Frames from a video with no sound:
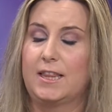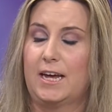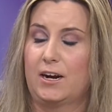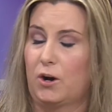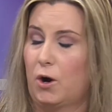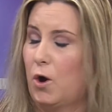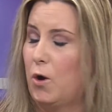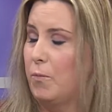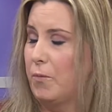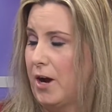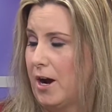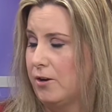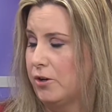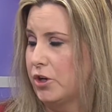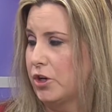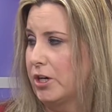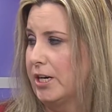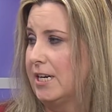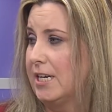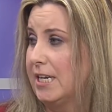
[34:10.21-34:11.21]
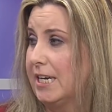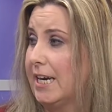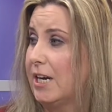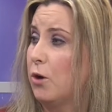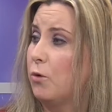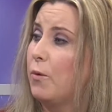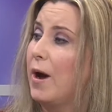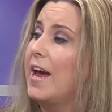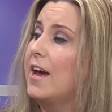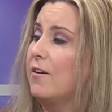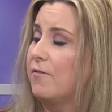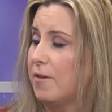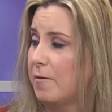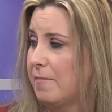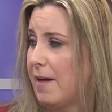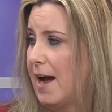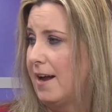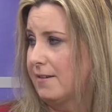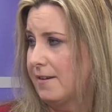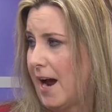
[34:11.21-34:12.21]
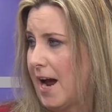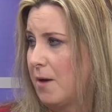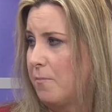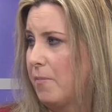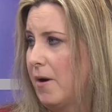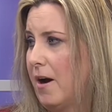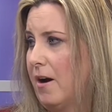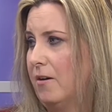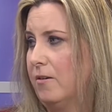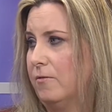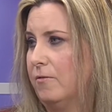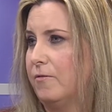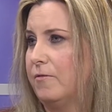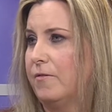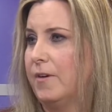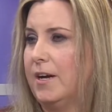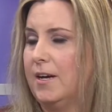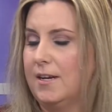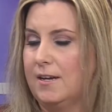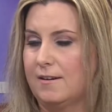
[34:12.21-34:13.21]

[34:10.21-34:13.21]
their home country to get away from that type of